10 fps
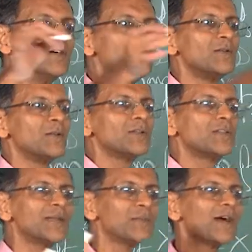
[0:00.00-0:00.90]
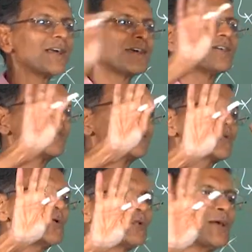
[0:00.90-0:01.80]
I want to
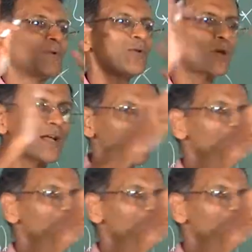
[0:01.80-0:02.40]
exclude them and look at